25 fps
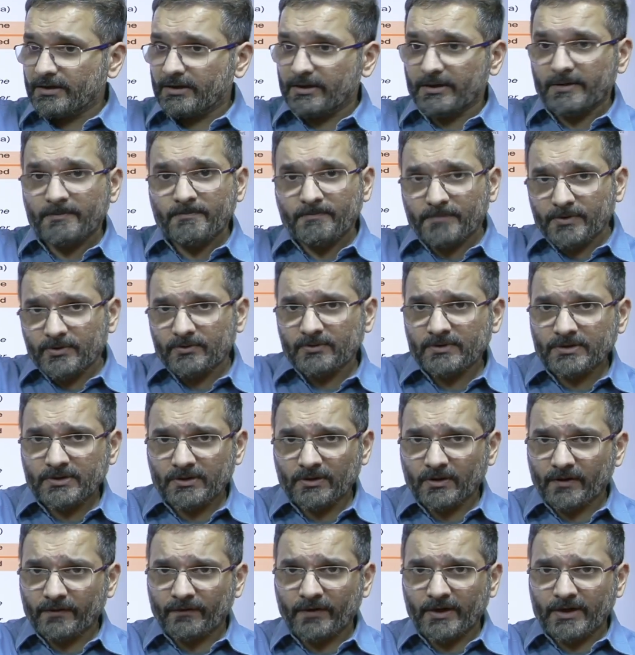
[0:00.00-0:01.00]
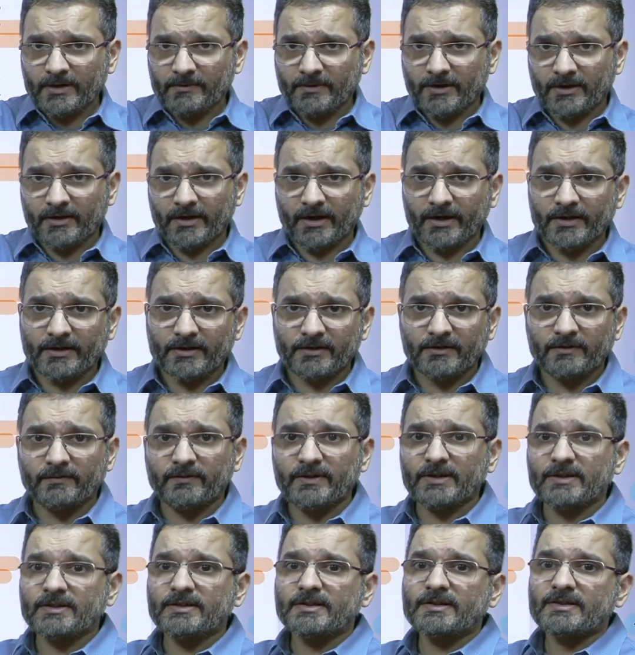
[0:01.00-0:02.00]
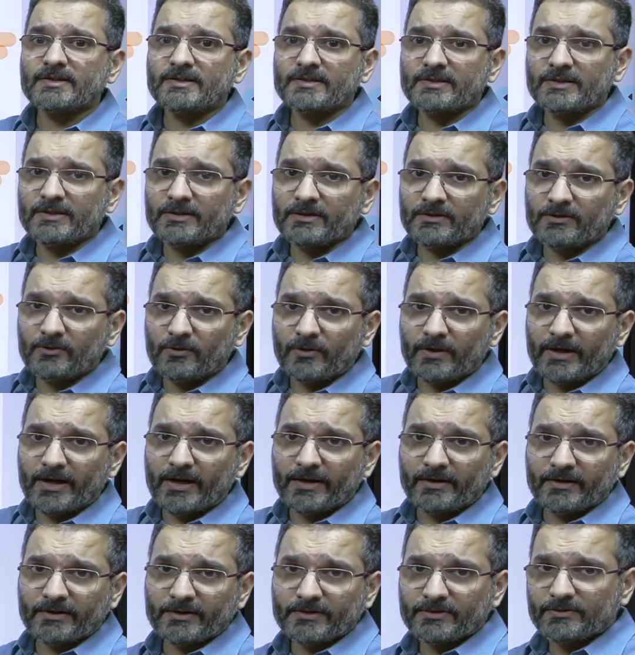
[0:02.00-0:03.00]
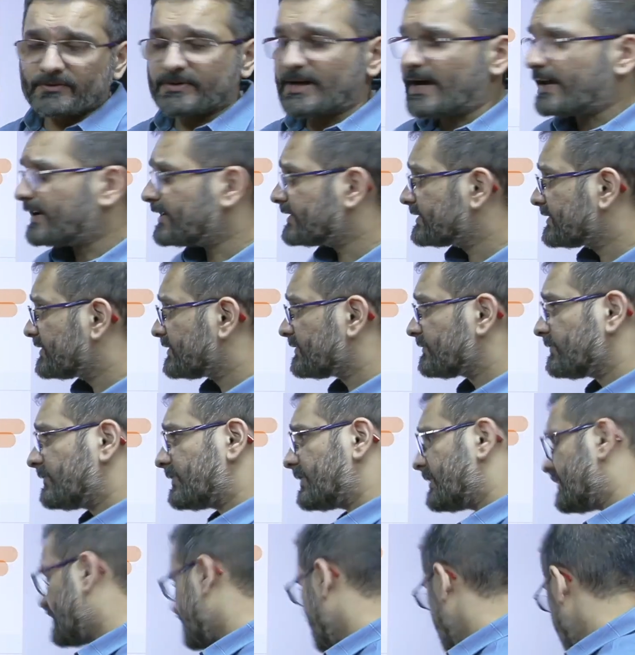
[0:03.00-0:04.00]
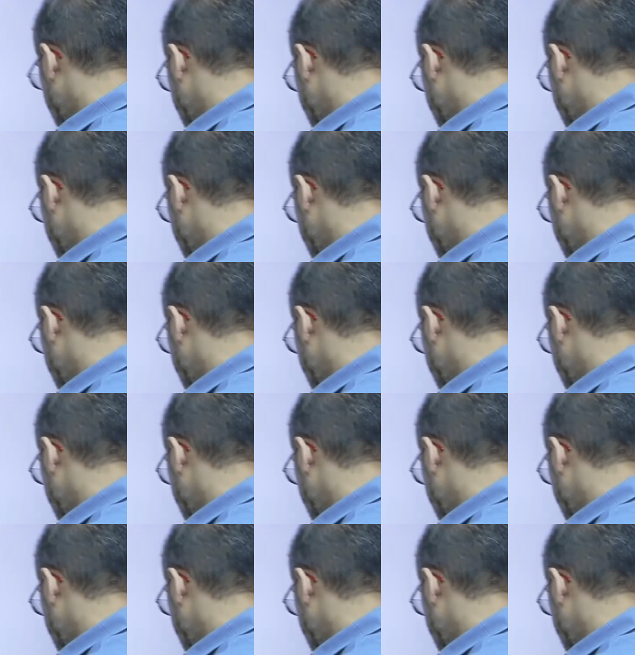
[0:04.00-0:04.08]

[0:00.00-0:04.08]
impugns your fundamental right, we can still go ahead and issue directions for it.